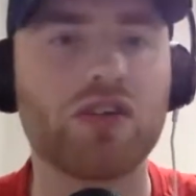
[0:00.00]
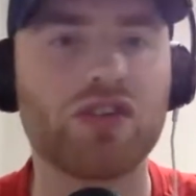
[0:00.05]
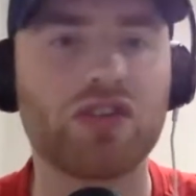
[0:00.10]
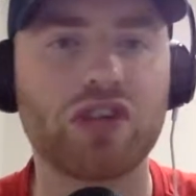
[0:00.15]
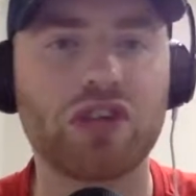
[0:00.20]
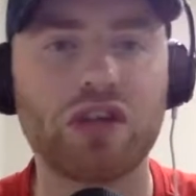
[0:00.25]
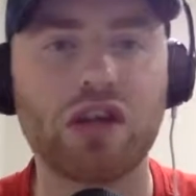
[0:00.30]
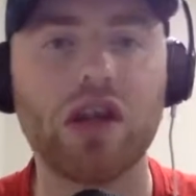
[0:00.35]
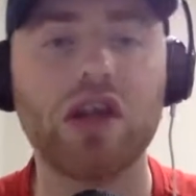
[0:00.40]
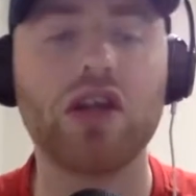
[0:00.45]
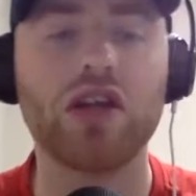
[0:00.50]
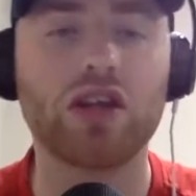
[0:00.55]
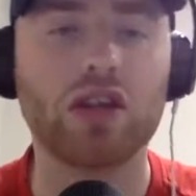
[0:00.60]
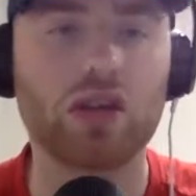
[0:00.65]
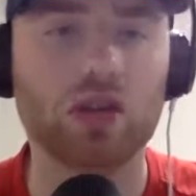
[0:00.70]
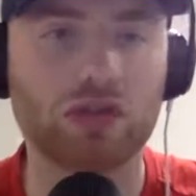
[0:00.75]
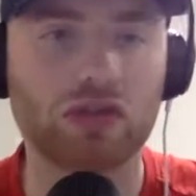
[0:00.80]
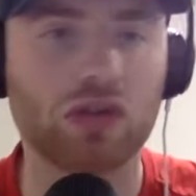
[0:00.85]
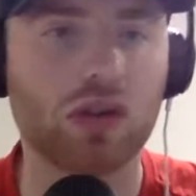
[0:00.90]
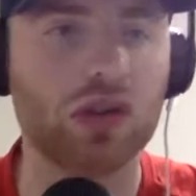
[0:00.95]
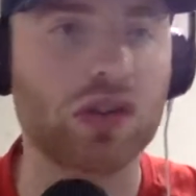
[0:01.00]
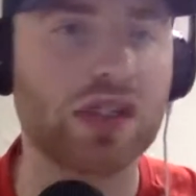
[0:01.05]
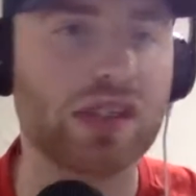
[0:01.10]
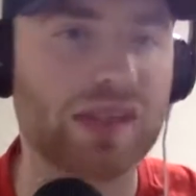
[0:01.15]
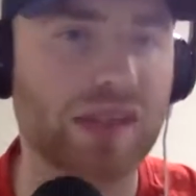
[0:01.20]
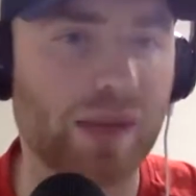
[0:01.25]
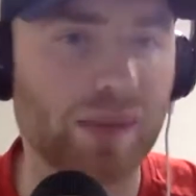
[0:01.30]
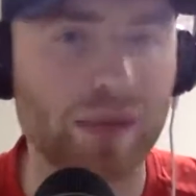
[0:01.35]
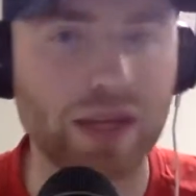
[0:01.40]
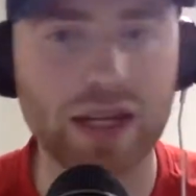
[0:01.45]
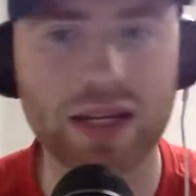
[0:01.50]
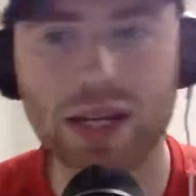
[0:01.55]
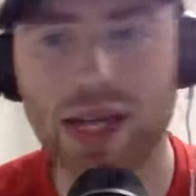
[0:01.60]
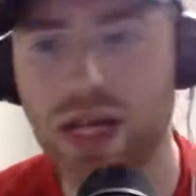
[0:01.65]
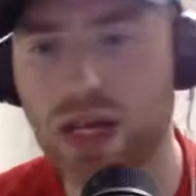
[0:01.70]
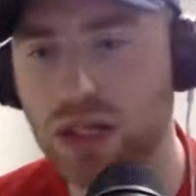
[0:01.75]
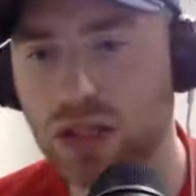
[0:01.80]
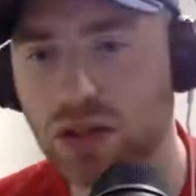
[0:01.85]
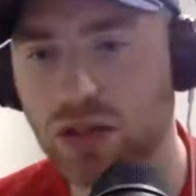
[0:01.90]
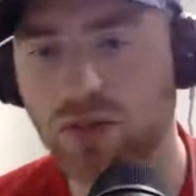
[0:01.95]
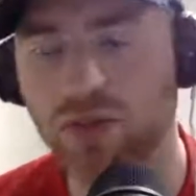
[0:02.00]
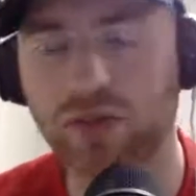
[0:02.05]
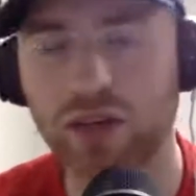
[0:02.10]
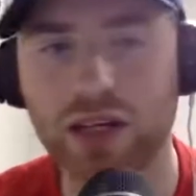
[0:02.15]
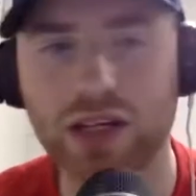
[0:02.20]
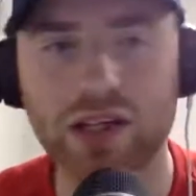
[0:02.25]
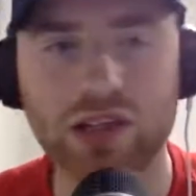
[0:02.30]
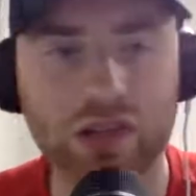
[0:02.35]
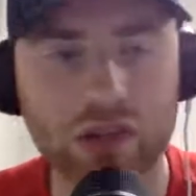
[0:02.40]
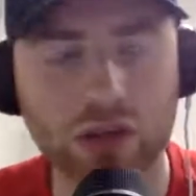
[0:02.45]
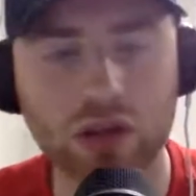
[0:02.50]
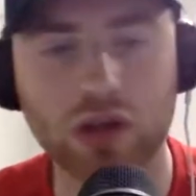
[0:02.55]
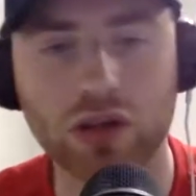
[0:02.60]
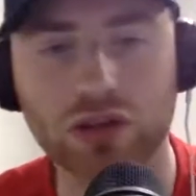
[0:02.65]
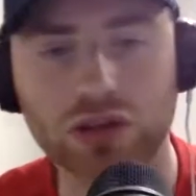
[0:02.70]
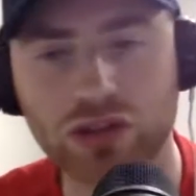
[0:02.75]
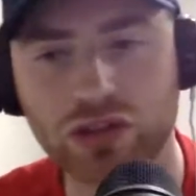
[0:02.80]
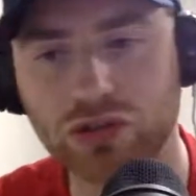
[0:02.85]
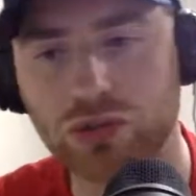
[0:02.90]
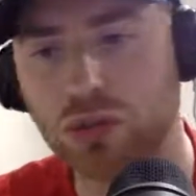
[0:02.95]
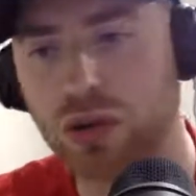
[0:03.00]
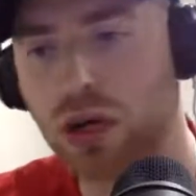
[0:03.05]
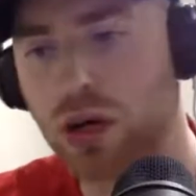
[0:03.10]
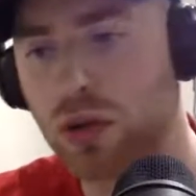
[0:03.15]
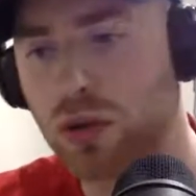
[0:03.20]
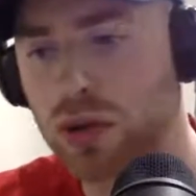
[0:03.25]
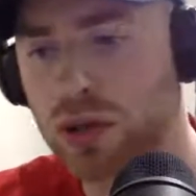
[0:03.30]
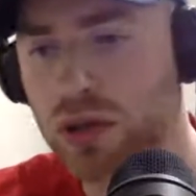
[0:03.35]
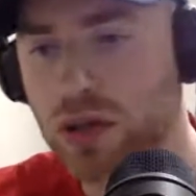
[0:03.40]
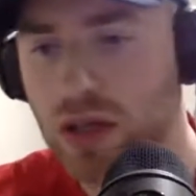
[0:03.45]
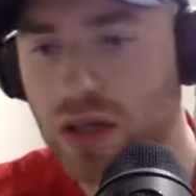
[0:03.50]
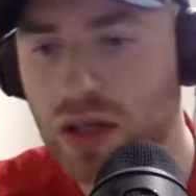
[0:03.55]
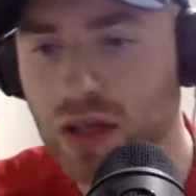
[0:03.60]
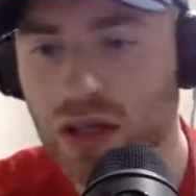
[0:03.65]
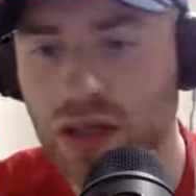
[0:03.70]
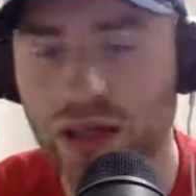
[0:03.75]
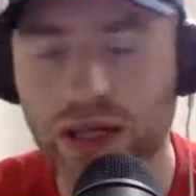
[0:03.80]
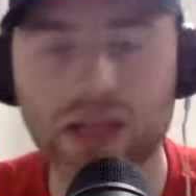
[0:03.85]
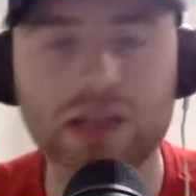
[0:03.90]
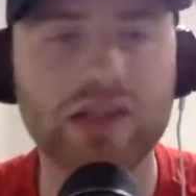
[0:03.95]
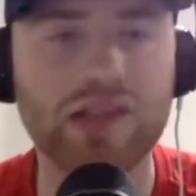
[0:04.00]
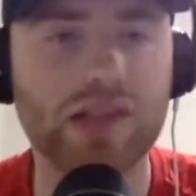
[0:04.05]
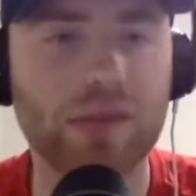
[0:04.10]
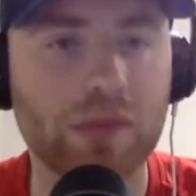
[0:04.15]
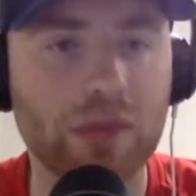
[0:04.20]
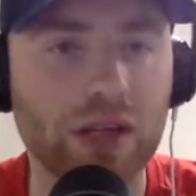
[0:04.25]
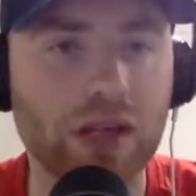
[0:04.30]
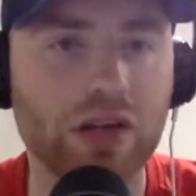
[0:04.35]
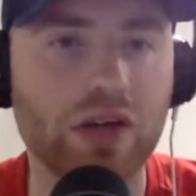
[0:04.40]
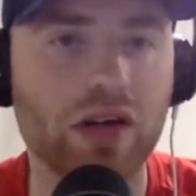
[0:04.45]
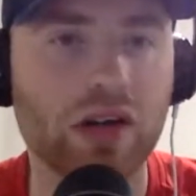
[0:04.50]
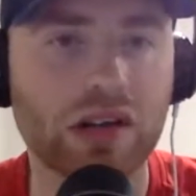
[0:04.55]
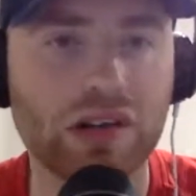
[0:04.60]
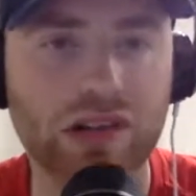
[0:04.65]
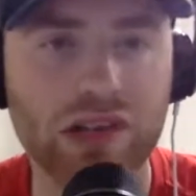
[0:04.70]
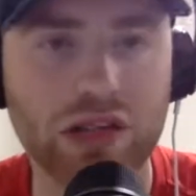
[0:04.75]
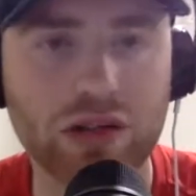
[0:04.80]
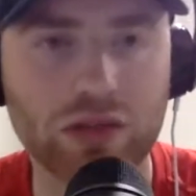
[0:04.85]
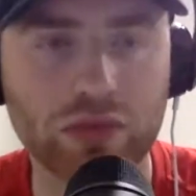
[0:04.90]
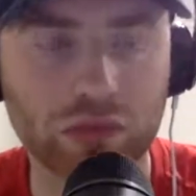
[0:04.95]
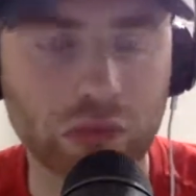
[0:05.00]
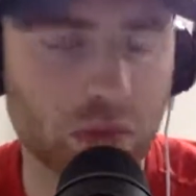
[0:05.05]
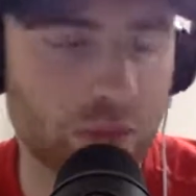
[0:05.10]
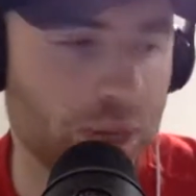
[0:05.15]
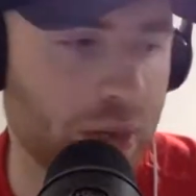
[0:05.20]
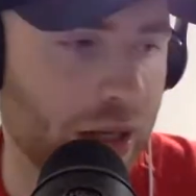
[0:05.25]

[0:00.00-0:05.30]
Obviously, you got Donny's up there now, you got Fred is close as well, and some other guys there as well.